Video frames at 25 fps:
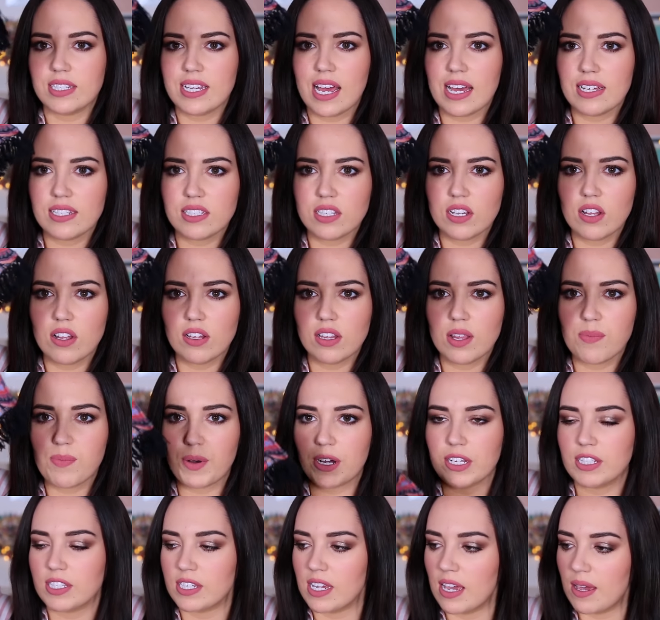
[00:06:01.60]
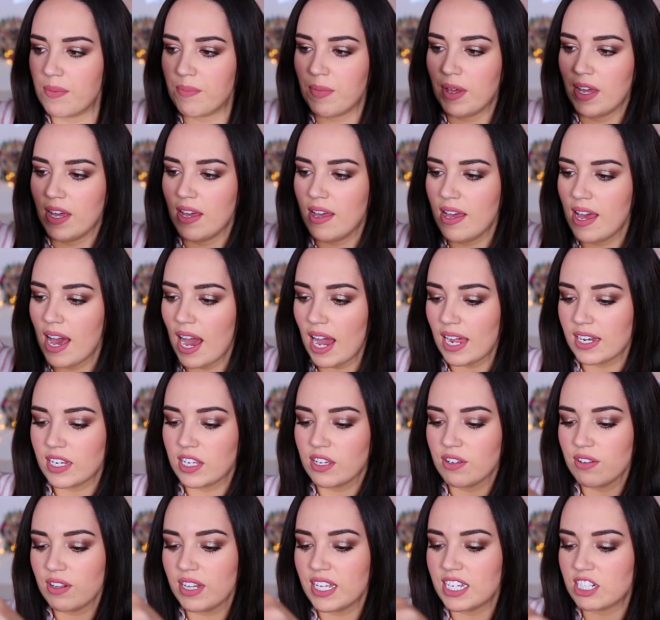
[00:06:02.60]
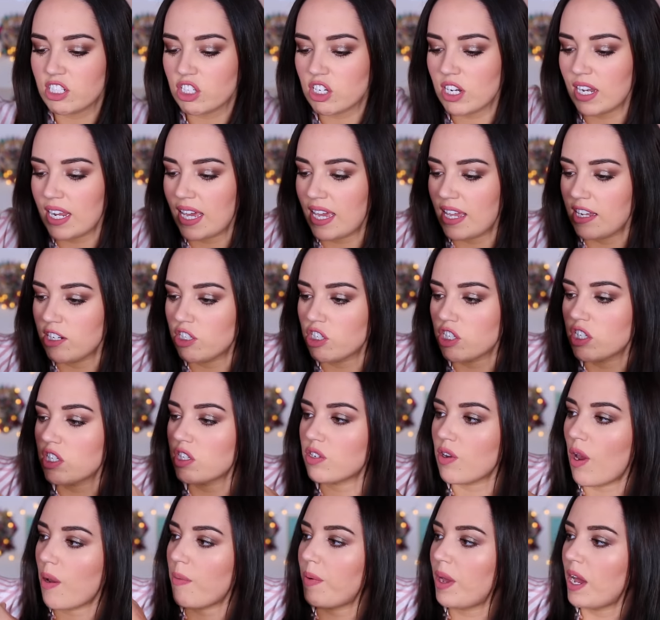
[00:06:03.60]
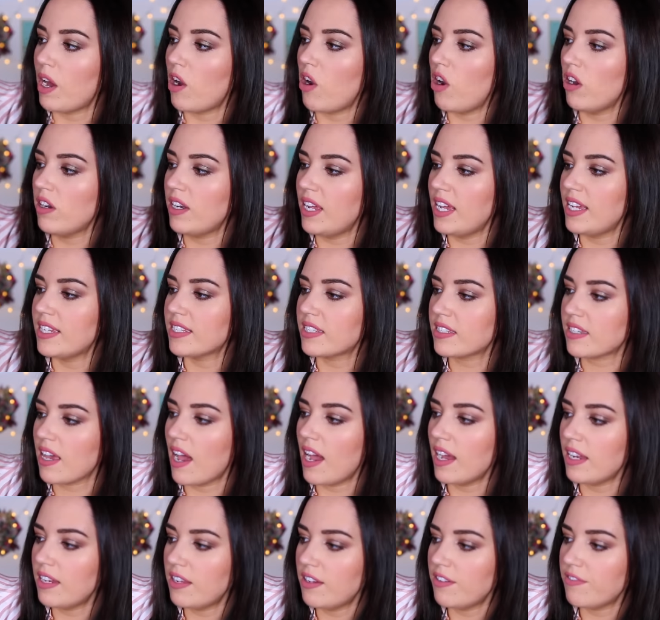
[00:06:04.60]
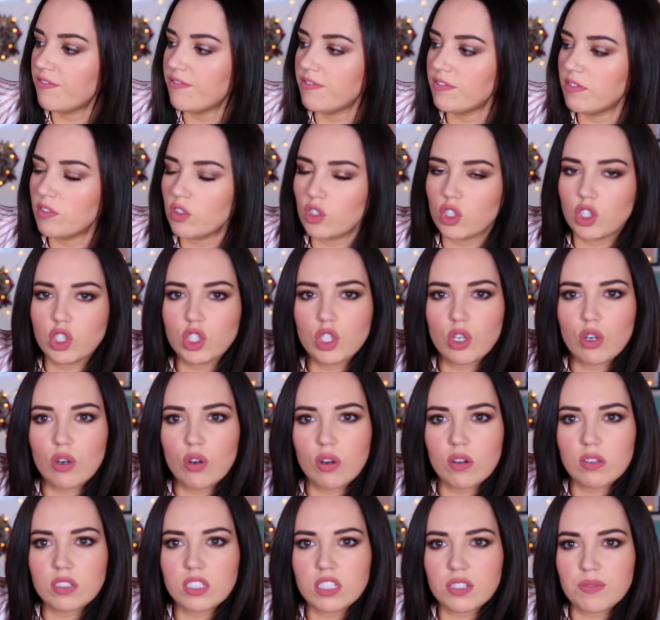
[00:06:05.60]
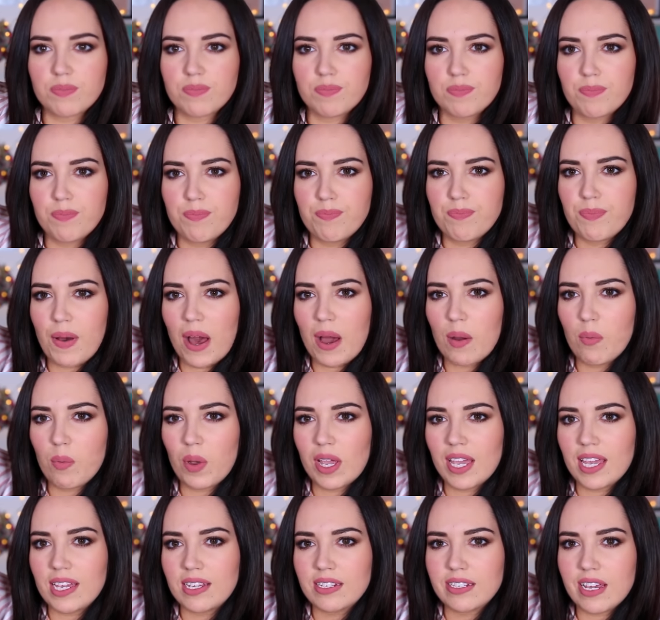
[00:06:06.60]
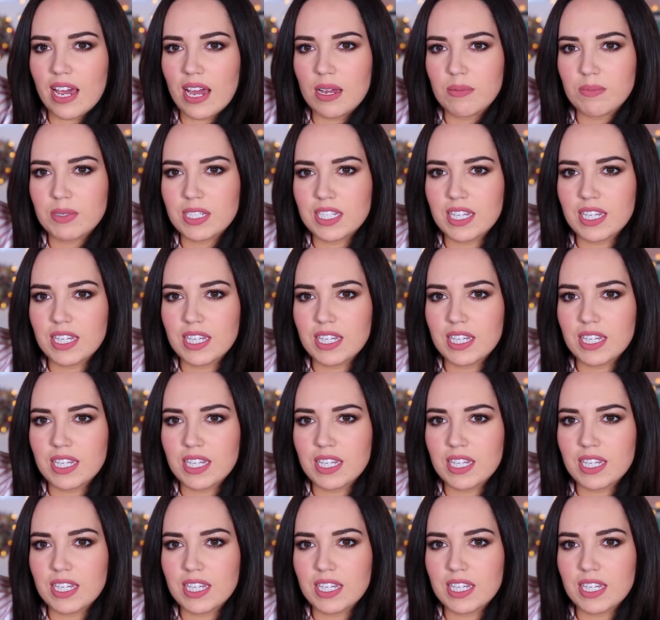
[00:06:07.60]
tassel on the bottom, and you literally just throw it on. It's kind of short, bat wingy type